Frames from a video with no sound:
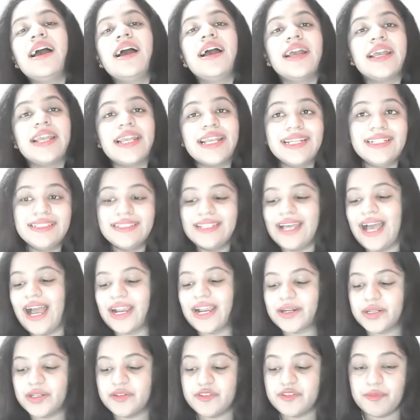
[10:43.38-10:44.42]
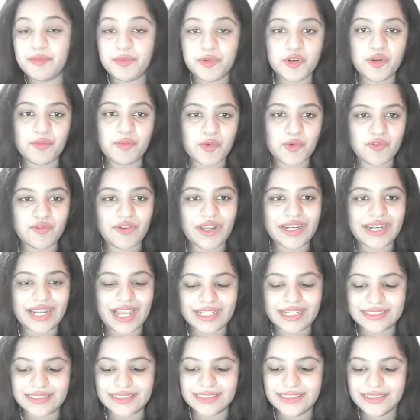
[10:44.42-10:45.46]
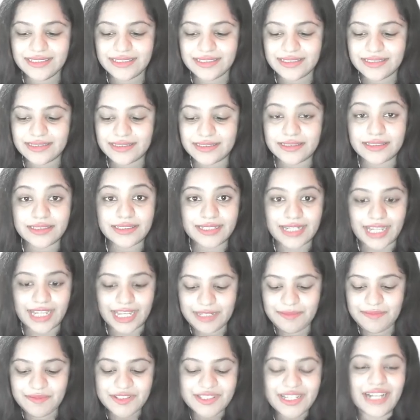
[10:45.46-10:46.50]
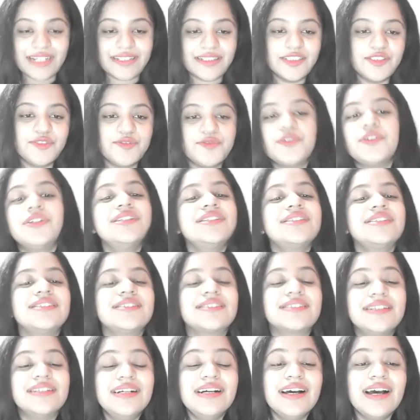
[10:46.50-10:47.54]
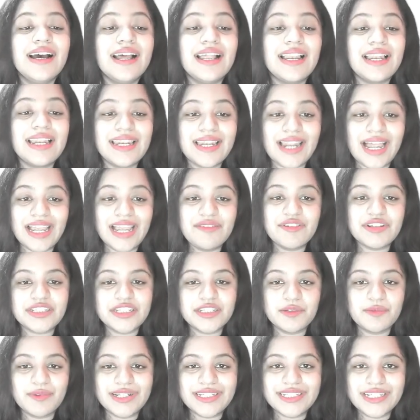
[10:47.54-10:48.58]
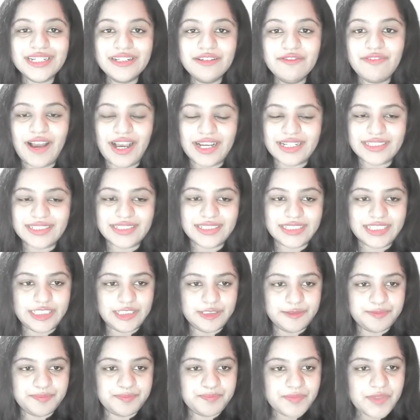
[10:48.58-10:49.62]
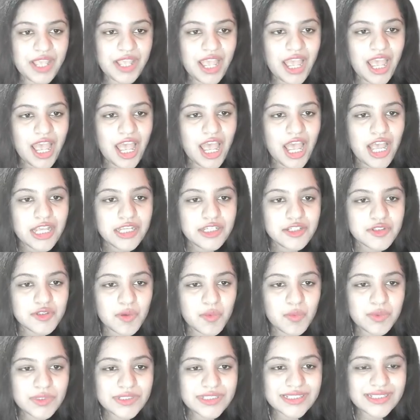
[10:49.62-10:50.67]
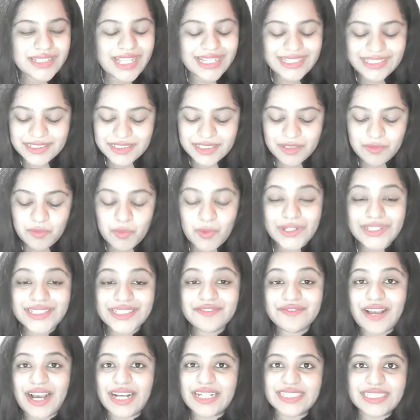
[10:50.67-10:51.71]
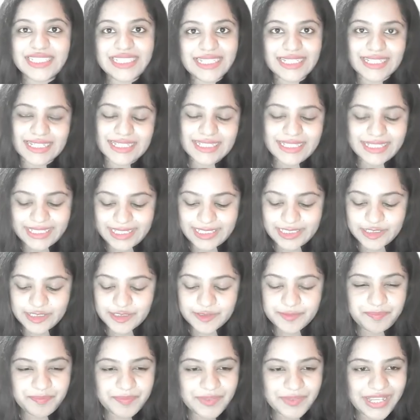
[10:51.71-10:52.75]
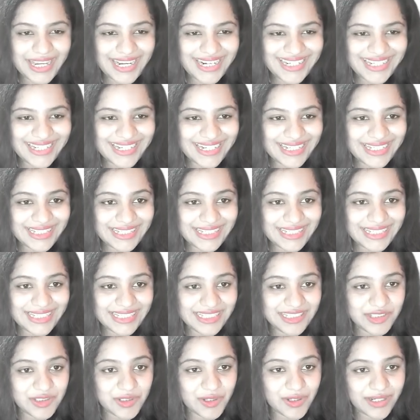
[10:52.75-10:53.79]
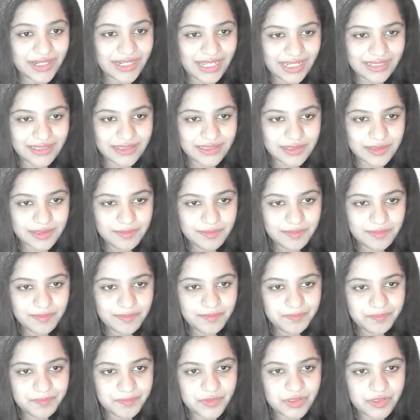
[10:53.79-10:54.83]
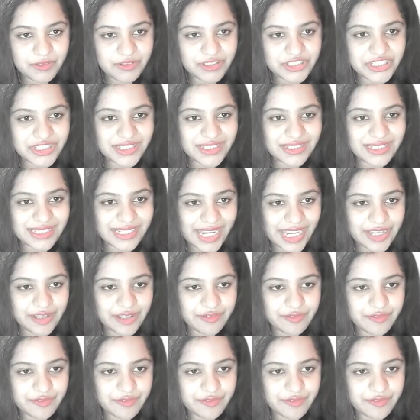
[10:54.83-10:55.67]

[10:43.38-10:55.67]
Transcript: in the active immunoprophylaxis, the types. That is, first is the live attenuated vaccine. So, let's see what this vaccine contains. It contains the organism which is live,